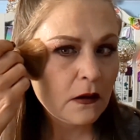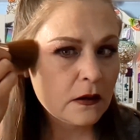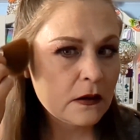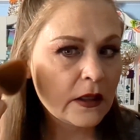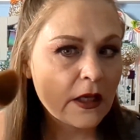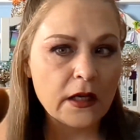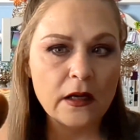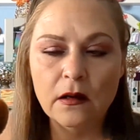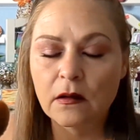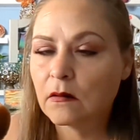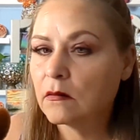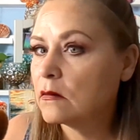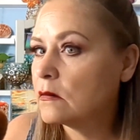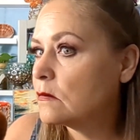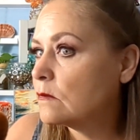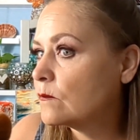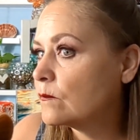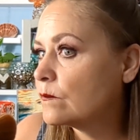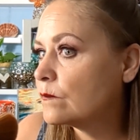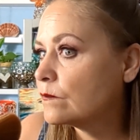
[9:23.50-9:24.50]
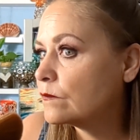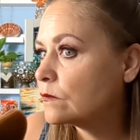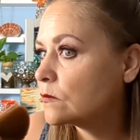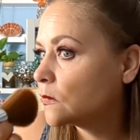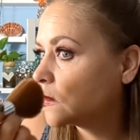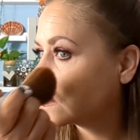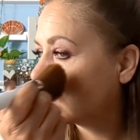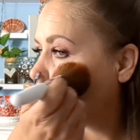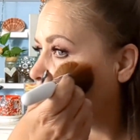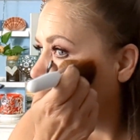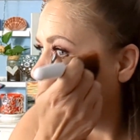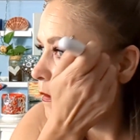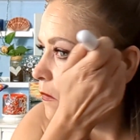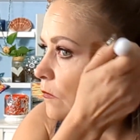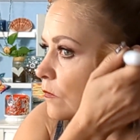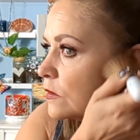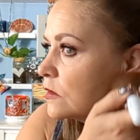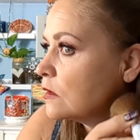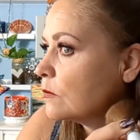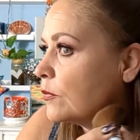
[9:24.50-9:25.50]
Now,
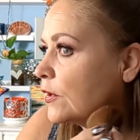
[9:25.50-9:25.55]
with the